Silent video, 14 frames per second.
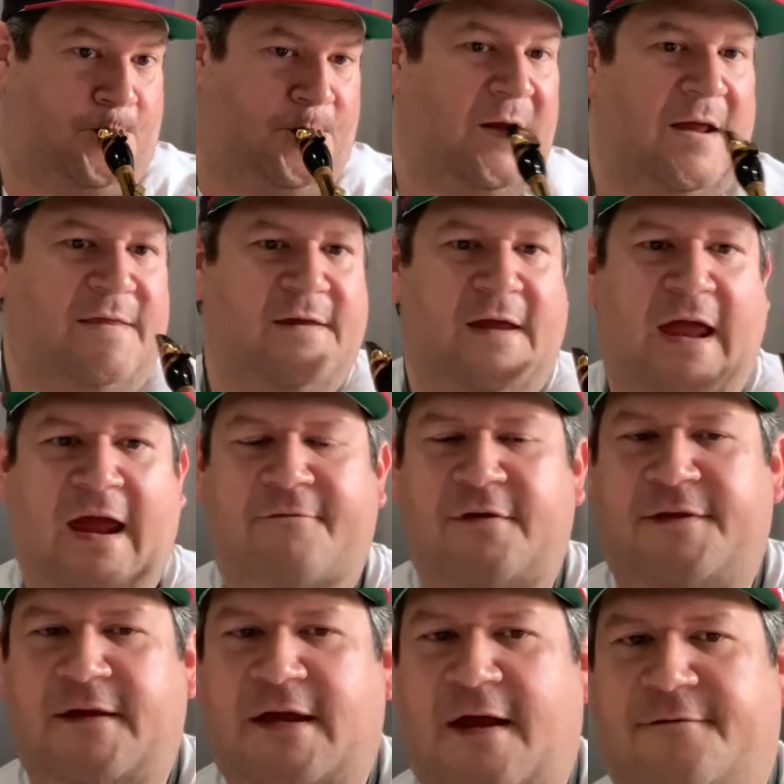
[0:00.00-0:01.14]
And then
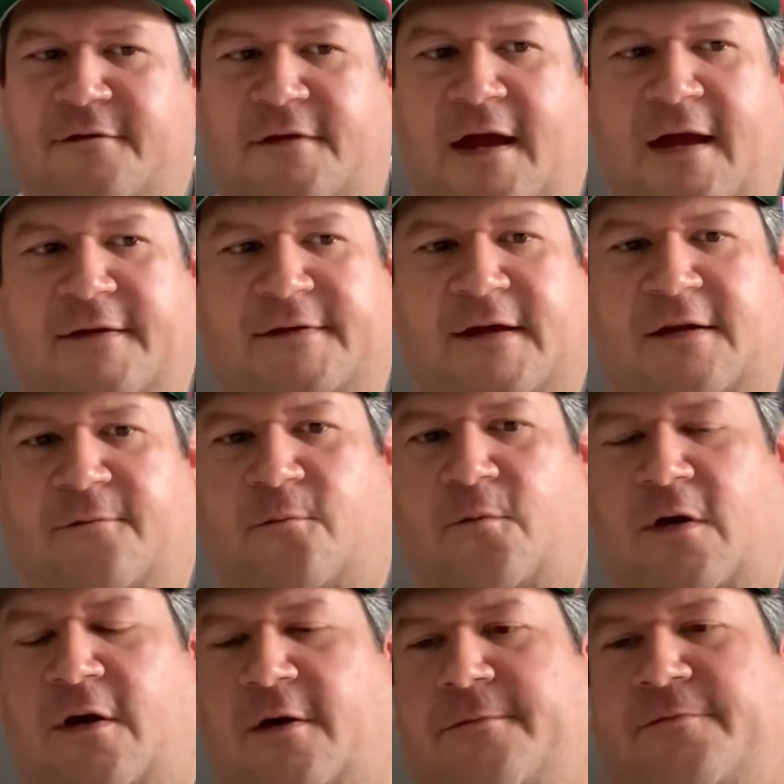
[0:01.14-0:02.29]
everything after that is kind of
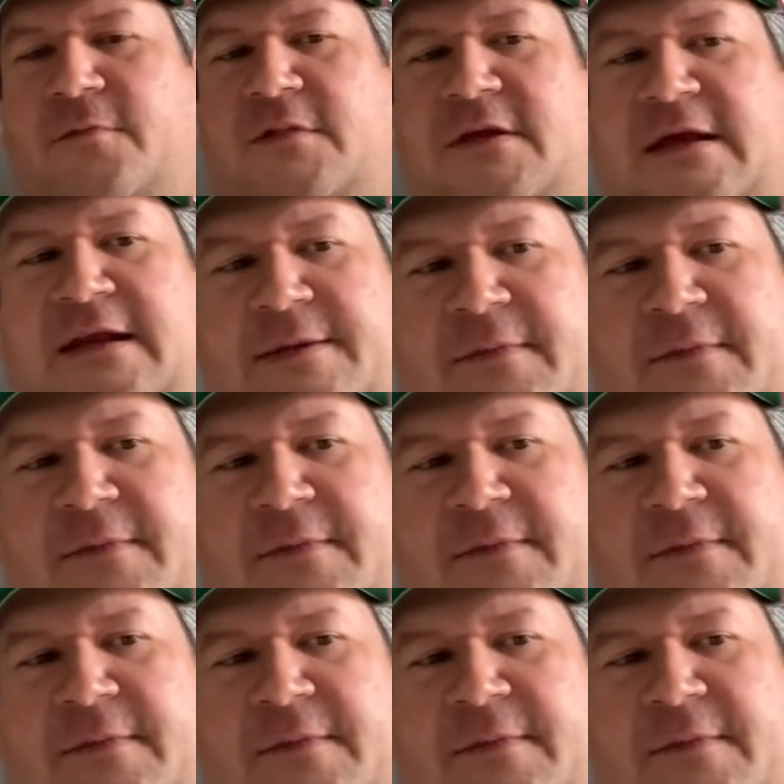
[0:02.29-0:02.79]
leading